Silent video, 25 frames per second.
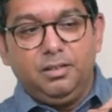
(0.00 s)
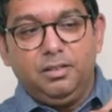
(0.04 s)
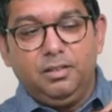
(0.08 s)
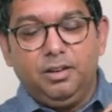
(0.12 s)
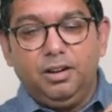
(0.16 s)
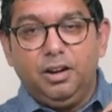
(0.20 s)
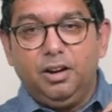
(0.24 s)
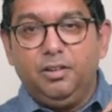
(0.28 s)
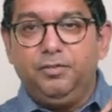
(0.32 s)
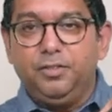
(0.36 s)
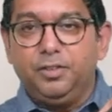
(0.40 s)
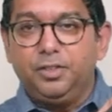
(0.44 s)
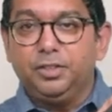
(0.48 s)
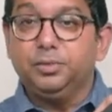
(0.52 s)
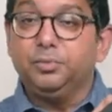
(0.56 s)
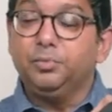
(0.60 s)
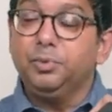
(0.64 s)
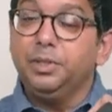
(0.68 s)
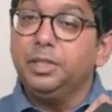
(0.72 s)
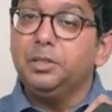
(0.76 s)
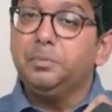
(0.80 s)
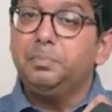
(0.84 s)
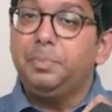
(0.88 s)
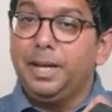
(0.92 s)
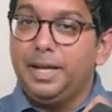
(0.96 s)
our first
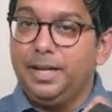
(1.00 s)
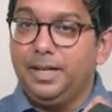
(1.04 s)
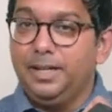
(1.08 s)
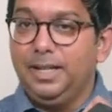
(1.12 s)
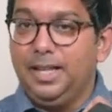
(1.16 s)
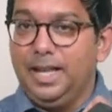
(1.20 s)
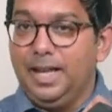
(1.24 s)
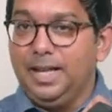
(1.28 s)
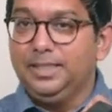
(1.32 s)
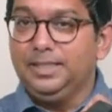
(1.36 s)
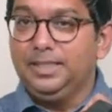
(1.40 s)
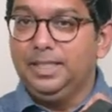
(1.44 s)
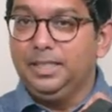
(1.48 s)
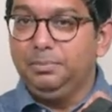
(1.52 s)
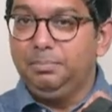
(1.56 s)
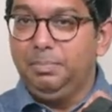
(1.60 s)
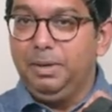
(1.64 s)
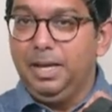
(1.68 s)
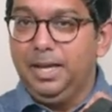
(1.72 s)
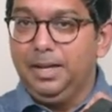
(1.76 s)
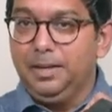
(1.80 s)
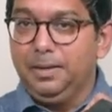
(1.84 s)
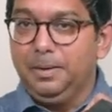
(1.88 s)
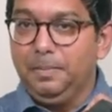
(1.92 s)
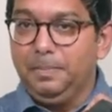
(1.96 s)
rear panel access bag.